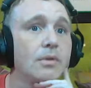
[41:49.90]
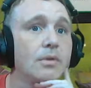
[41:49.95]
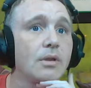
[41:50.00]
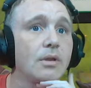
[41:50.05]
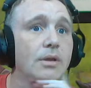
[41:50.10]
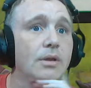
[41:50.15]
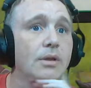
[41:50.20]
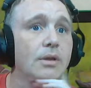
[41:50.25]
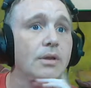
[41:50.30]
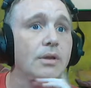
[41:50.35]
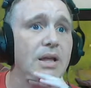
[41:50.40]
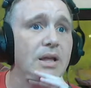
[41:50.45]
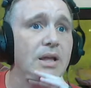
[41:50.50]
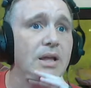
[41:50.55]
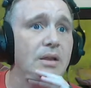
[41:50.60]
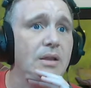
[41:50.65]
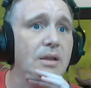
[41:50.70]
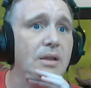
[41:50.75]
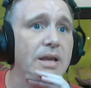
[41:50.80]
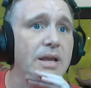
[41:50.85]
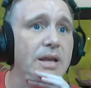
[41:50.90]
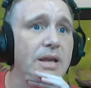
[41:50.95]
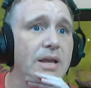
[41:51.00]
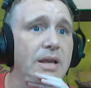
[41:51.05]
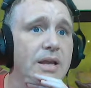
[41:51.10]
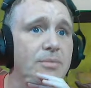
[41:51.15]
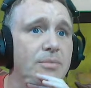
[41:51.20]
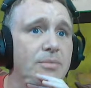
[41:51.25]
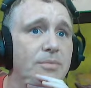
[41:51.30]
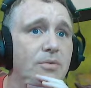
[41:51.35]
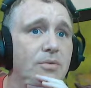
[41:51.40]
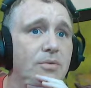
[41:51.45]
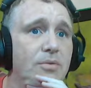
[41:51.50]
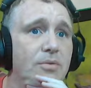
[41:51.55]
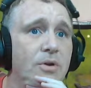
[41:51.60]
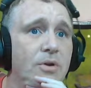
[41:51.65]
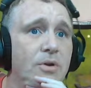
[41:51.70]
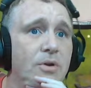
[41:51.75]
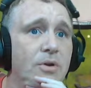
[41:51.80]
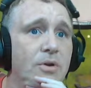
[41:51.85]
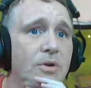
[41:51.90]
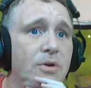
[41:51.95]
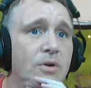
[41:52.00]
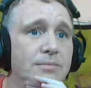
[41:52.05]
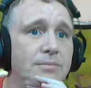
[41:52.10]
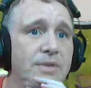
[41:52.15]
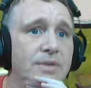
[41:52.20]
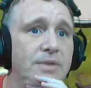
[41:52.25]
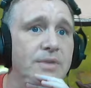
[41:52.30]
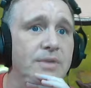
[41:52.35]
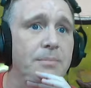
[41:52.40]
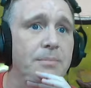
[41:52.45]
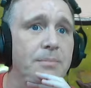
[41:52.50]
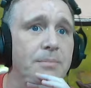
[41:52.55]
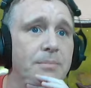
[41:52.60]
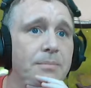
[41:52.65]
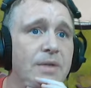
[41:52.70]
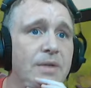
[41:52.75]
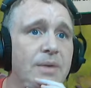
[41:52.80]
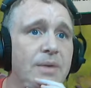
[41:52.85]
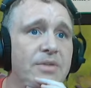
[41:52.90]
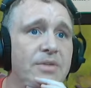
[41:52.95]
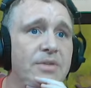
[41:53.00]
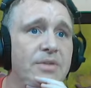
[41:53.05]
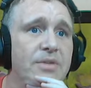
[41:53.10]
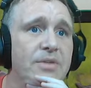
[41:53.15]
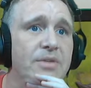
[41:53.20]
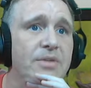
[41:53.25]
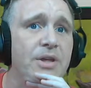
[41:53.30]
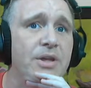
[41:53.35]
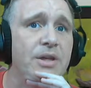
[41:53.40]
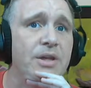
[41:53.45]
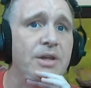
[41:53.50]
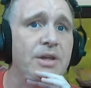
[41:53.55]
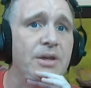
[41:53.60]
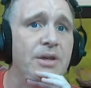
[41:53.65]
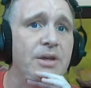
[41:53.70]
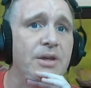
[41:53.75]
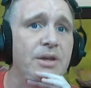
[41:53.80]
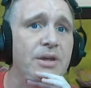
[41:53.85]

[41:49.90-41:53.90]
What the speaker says: Get a land of some sort. Yep, knew that was happening.